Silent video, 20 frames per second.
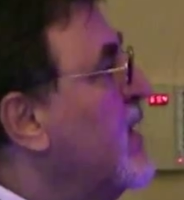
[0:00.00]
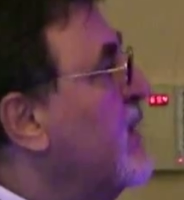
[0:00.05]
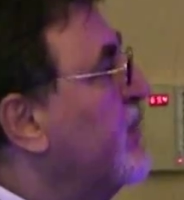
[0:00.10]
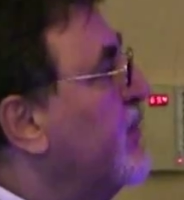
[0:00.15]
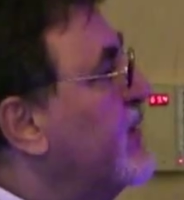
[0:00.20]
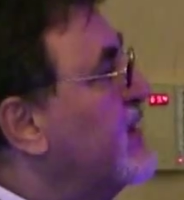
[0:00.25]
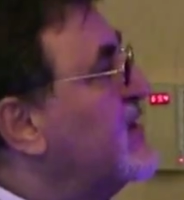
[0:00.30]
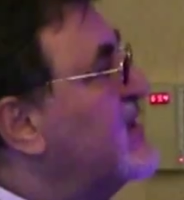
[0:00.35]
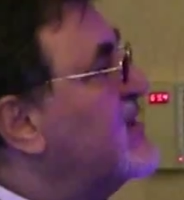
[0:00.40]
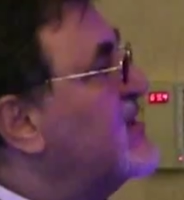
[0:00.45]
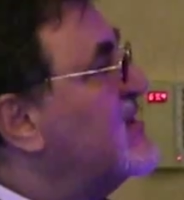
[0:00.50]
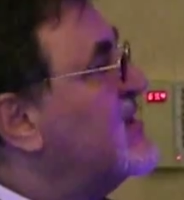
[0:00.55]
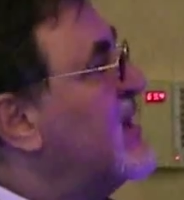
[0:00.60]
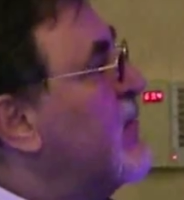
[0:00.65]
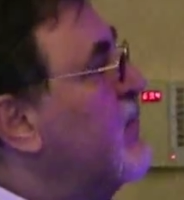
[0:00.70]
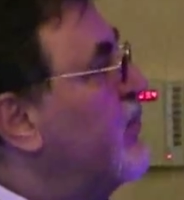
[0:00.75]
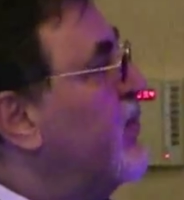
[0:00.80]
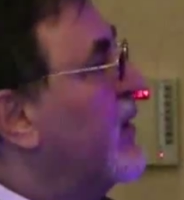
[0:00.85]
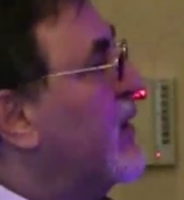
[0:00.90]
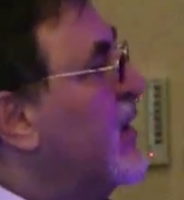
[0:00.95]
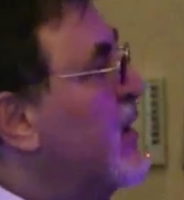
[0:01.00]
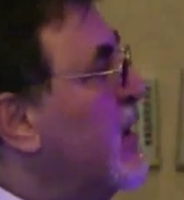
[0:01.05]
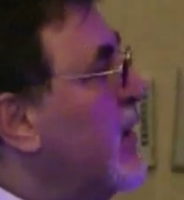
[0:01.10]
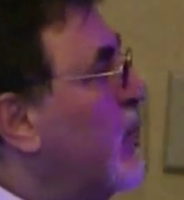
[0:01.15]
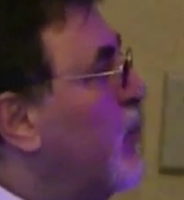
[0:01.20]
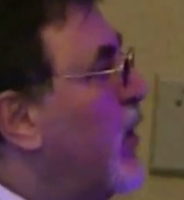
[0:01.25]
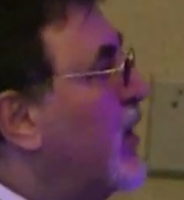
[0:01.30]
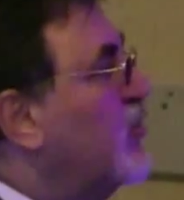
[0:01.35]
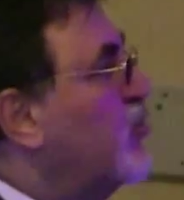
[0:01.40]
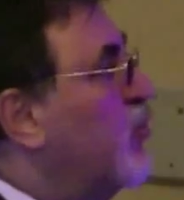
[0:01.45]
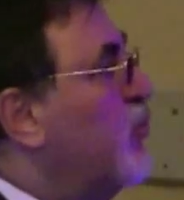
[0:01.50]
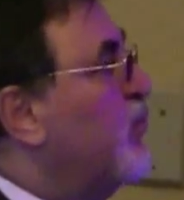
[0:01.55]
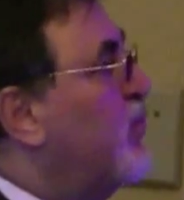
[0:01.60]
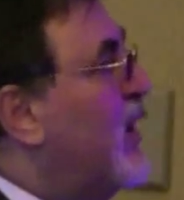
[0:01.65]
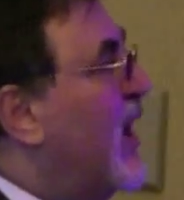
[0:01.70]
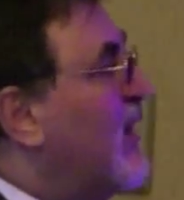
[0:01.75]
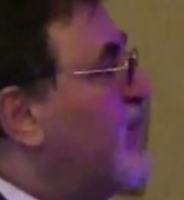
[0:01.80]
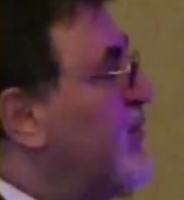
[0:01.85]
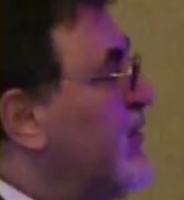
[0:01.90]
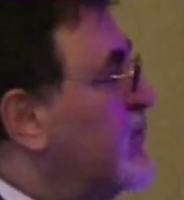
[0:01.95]
This is simple, one
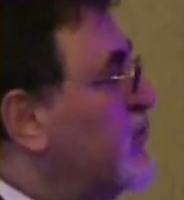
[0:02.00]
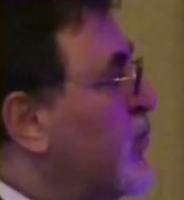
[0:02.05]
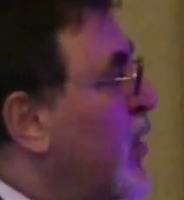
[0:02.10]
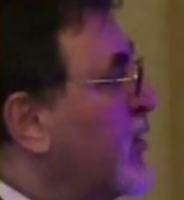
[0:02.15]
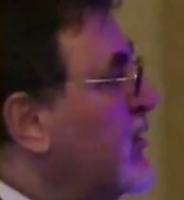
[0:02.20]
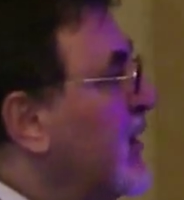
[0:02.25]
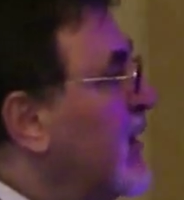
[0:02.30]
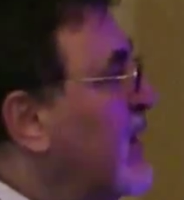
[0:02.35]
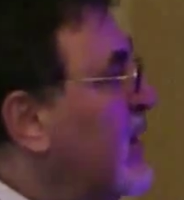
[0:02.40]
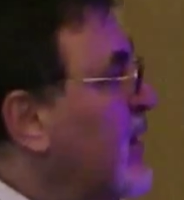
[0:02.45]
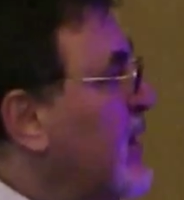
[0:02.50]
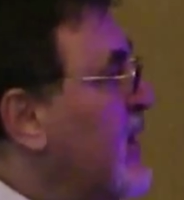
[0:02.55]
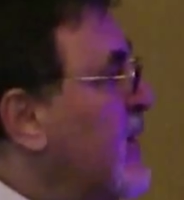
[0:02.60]
compartment model,